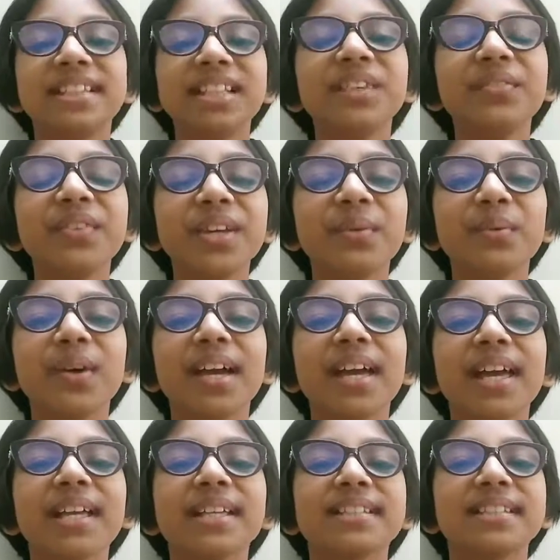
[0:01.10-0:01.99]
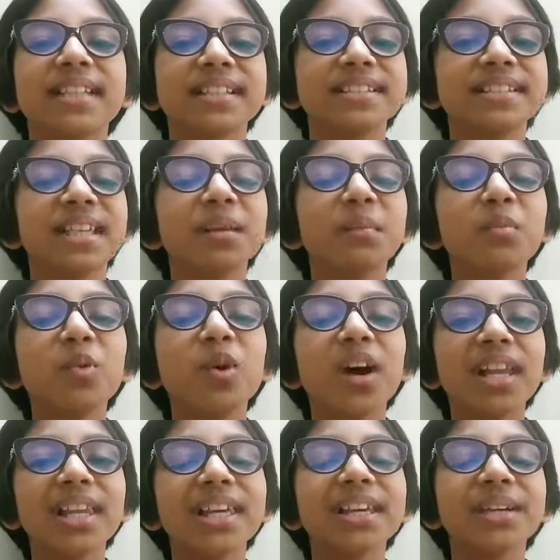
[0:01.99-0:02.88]
viewers,
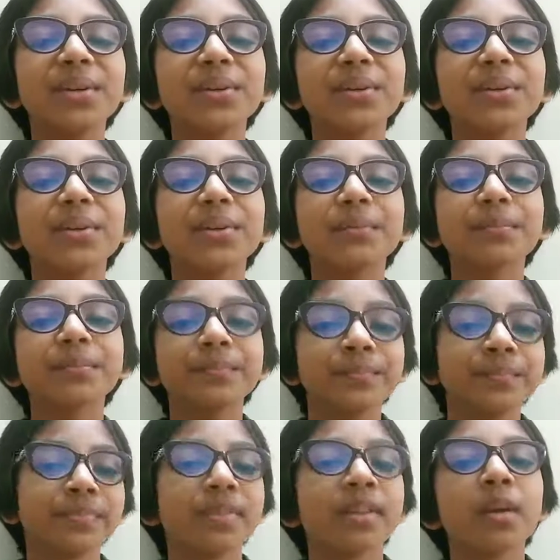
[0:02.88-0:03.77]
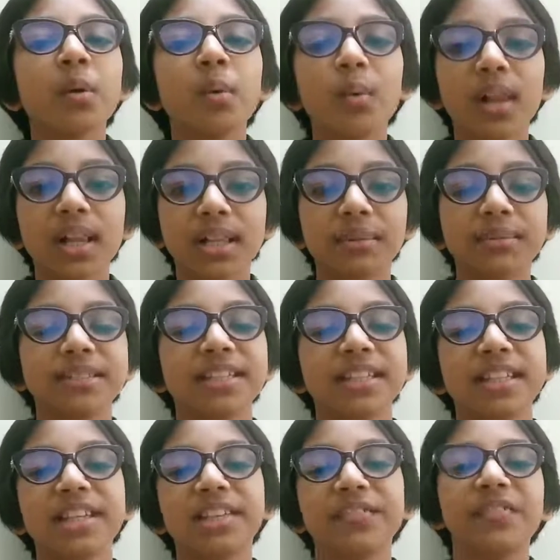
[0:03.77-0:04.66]
Assalamualaikum. Welcome to
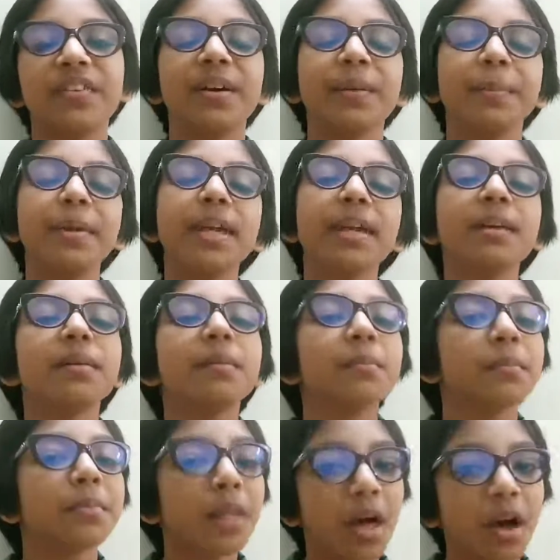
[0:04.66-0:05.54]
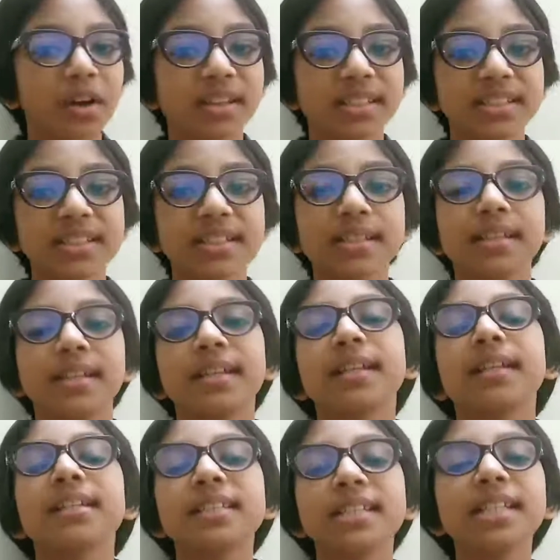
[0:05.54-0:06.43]
Nidhi Furby Vlogs.
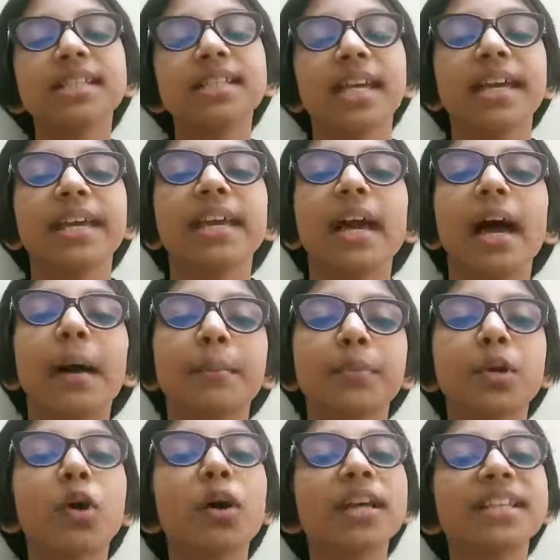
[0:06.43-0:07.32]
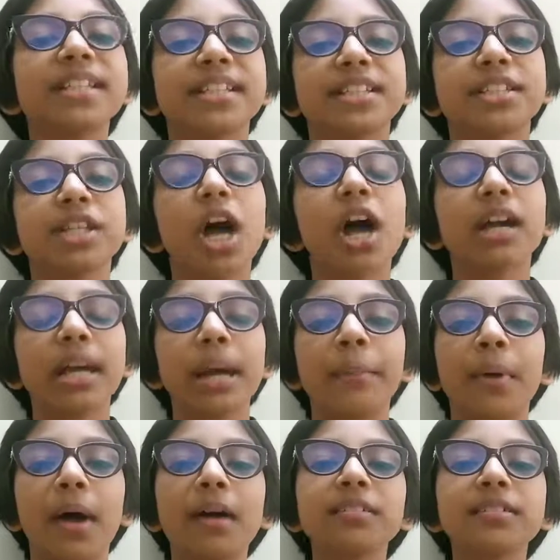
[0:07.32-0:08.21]
Today, I'm going to talk
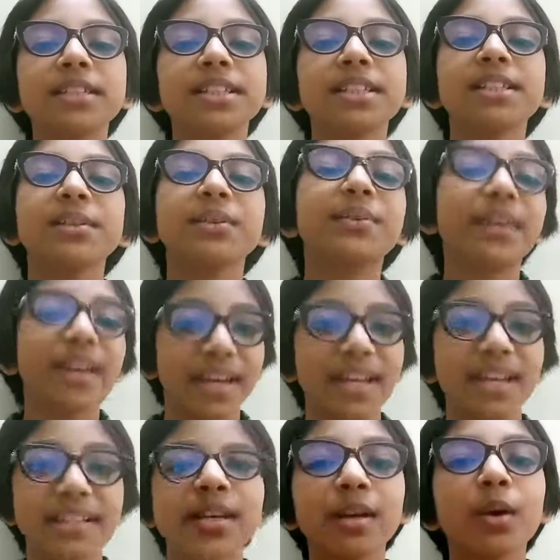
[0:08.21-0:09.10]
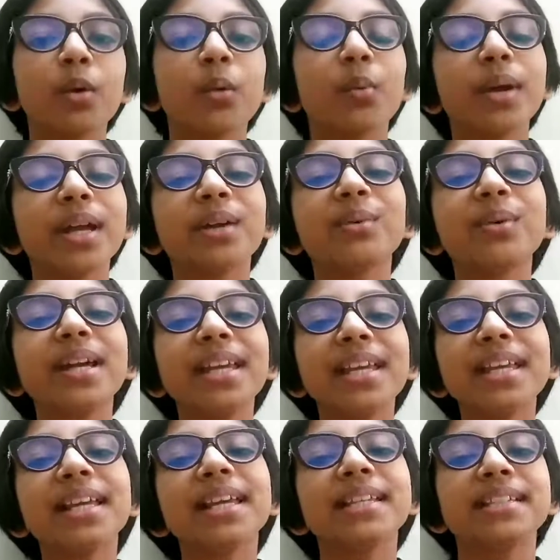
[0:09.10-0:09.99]
about greetings. We
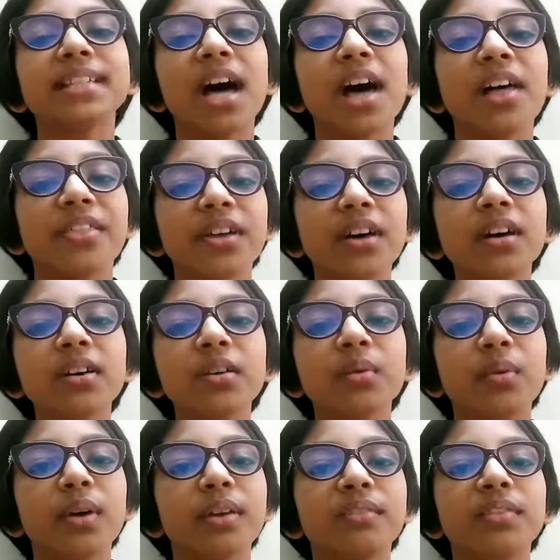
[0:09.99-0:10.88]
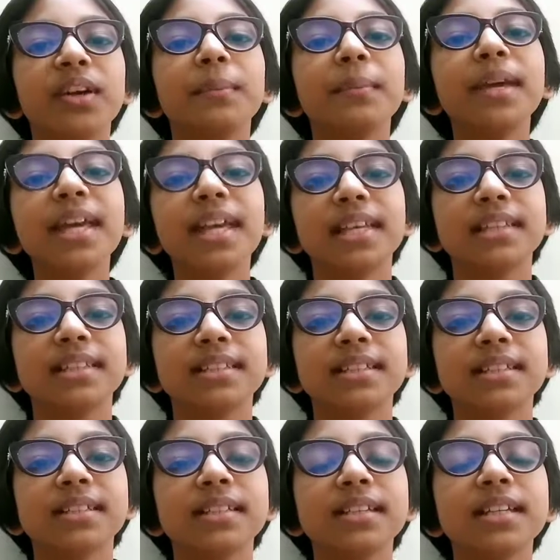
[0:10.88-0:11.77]
greet each other when we meet.